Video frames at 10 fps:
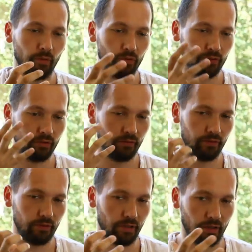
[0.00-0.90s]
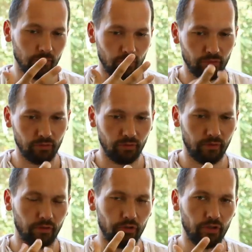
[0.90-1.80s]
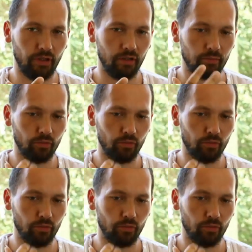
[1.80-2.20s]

motions of your tongue, motions of your cheeks,